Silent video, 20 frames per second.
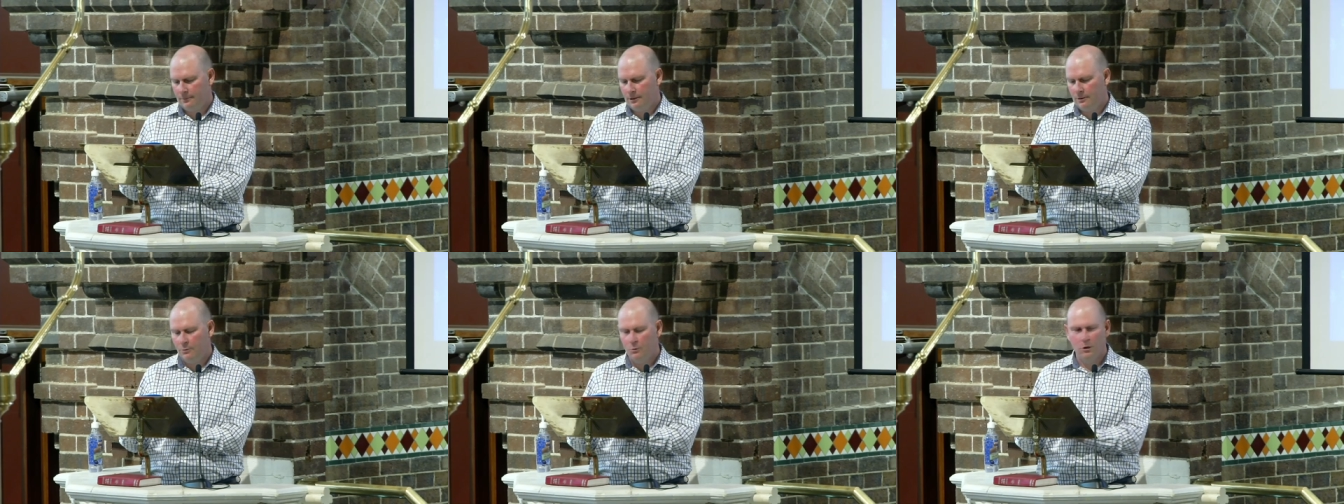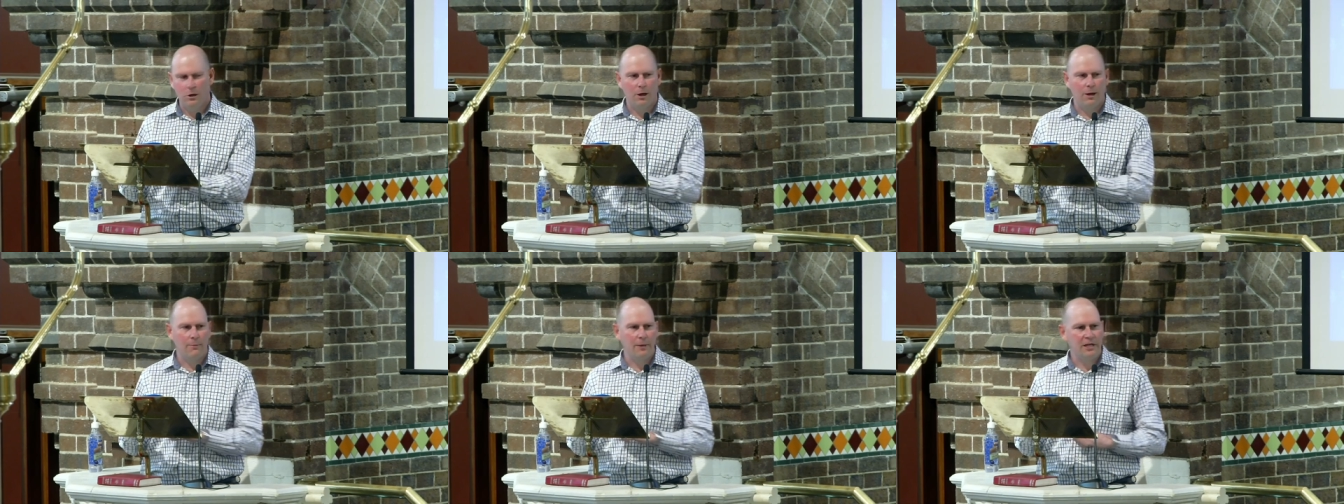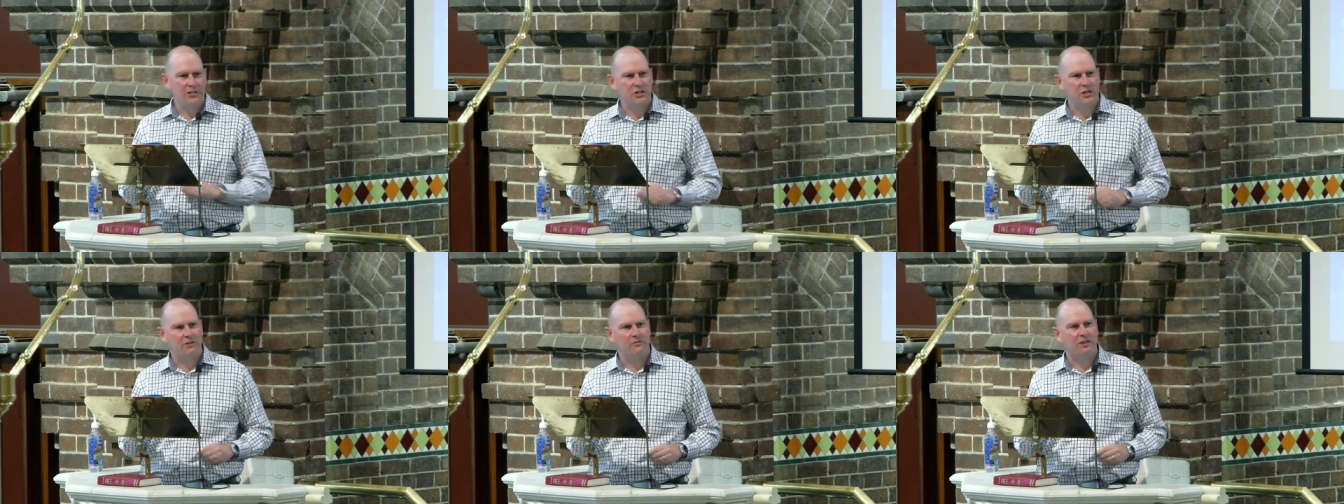Well, I
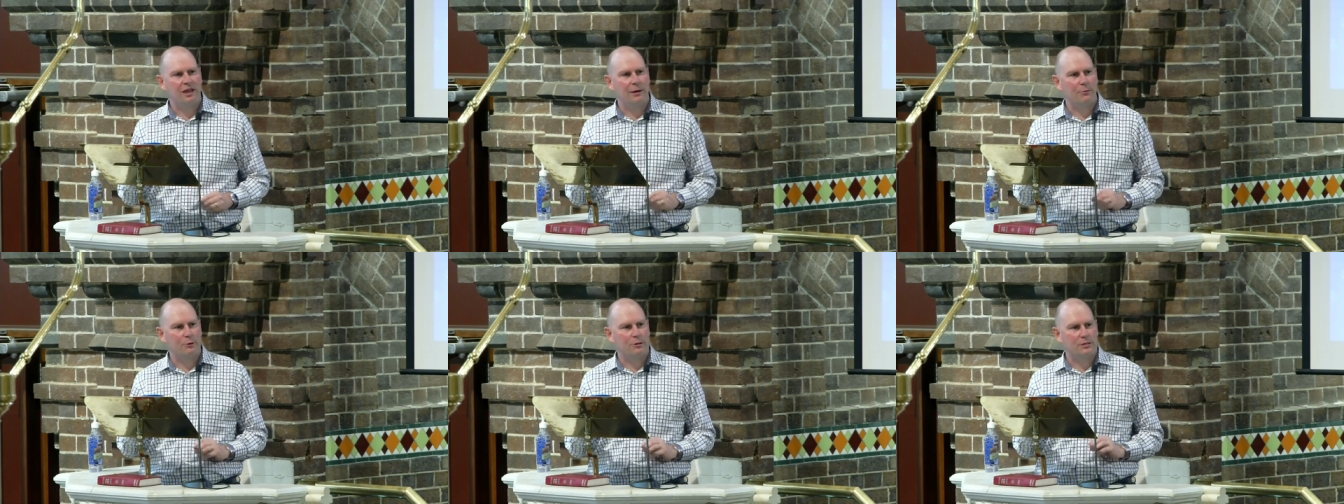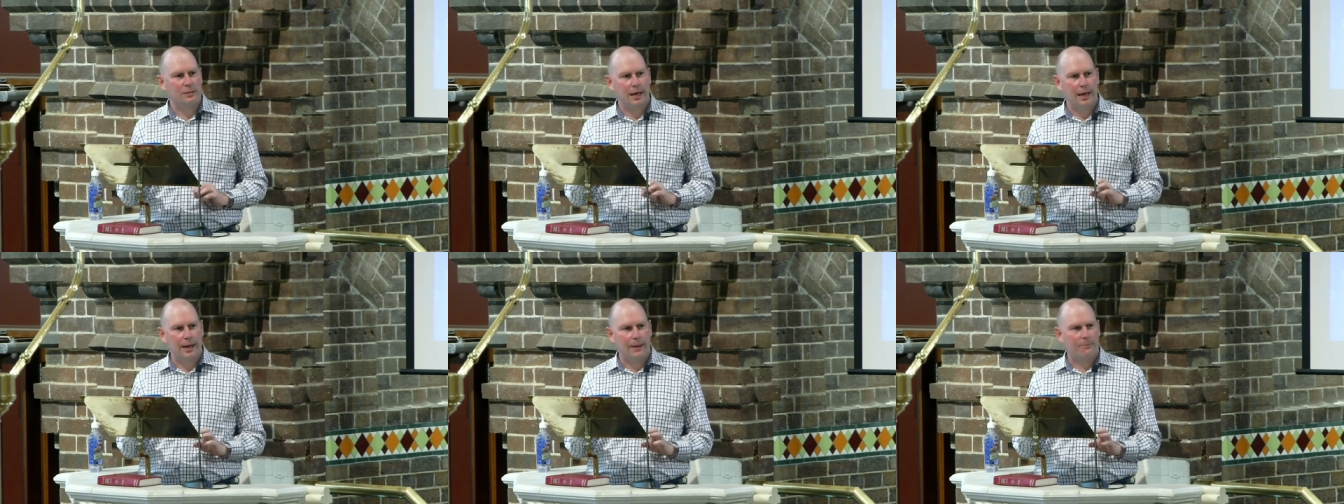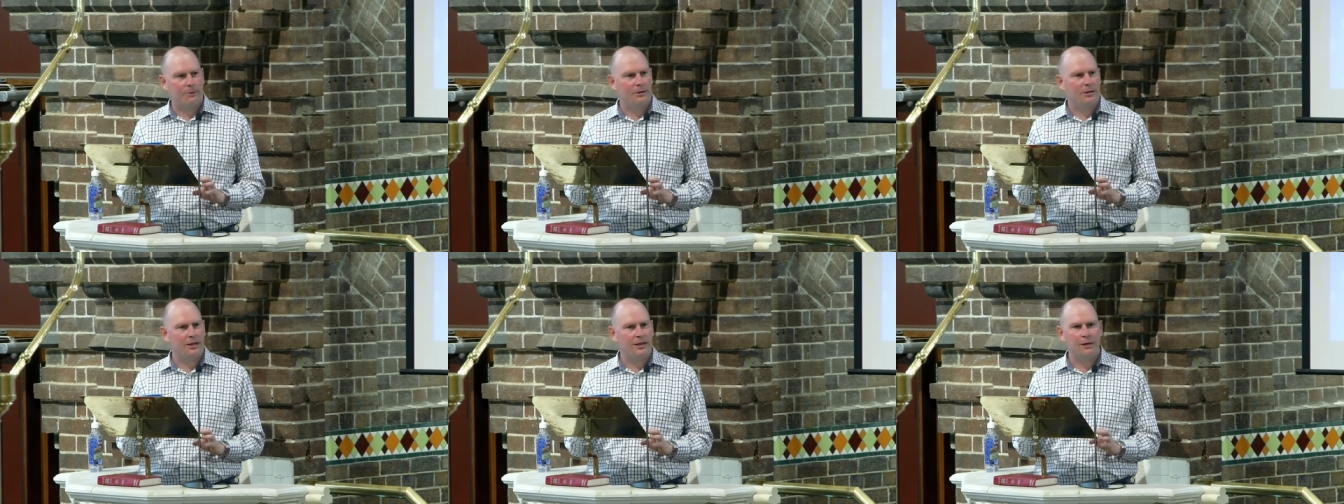imagine if that was to
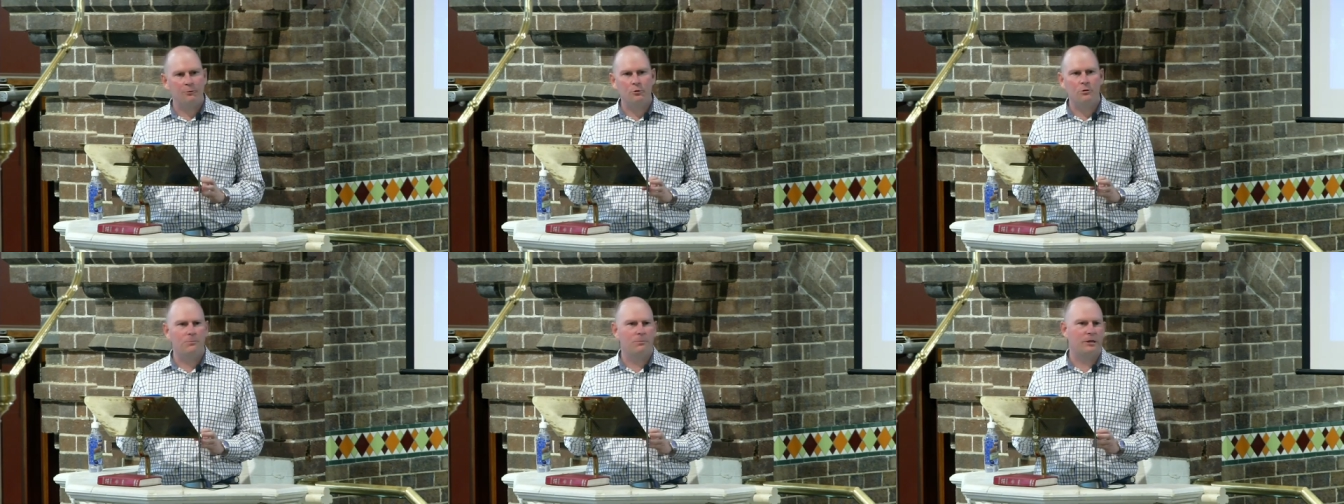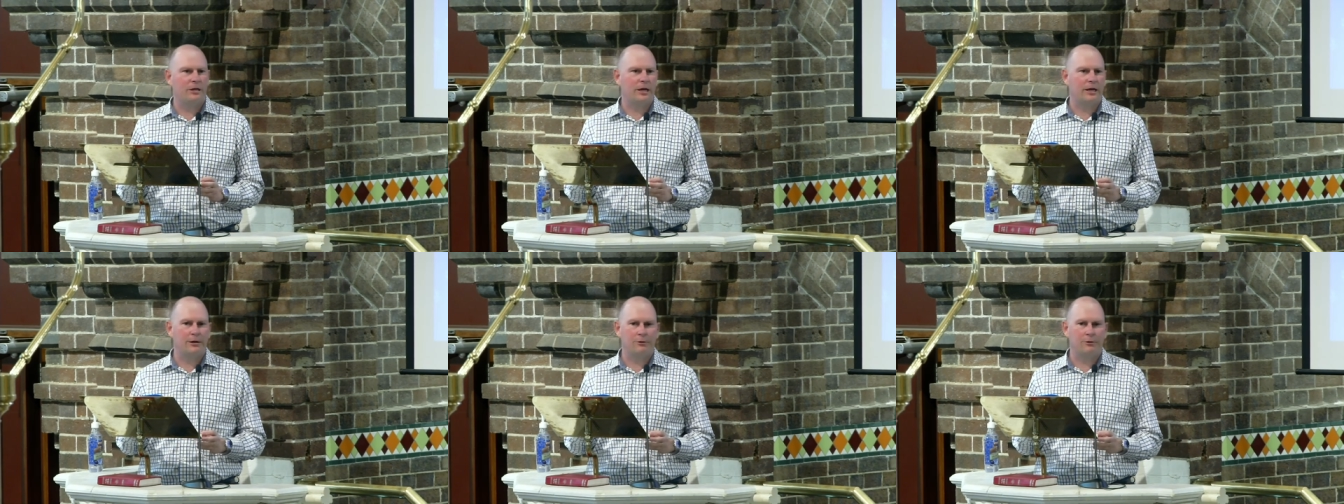happen, then there wouldn't be any